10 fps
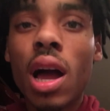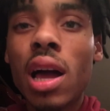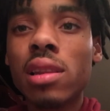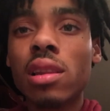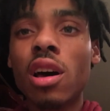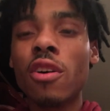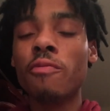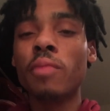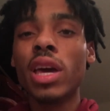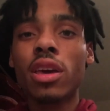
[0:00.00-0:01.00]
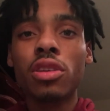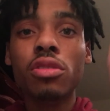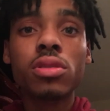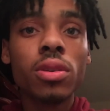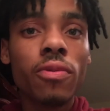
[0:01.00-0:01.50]
I love making
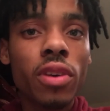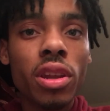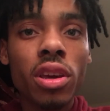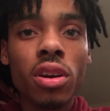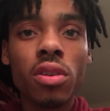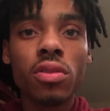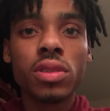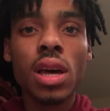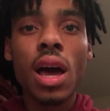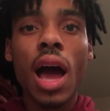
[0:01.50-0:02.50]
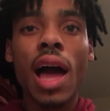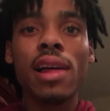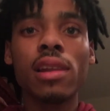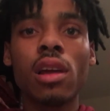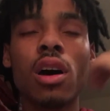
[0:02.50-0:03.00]
YouTube videos. I
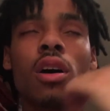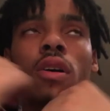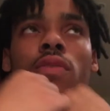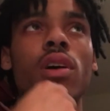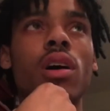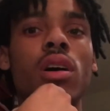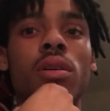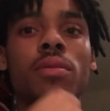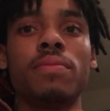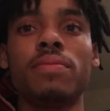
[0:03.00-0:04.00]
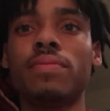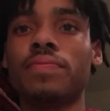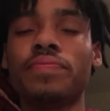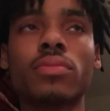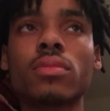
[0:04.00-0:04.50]
love, um,
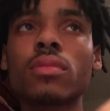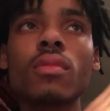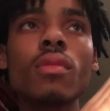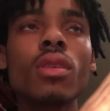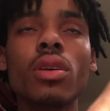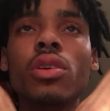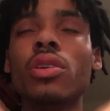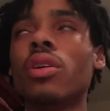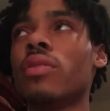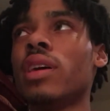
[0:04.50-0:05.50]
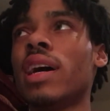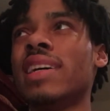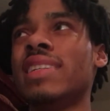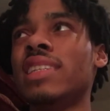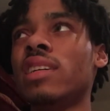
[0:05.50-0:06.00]
you know, the
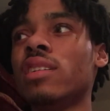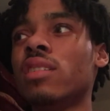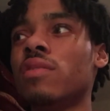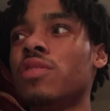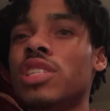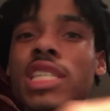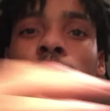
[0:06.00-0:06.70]
idea of just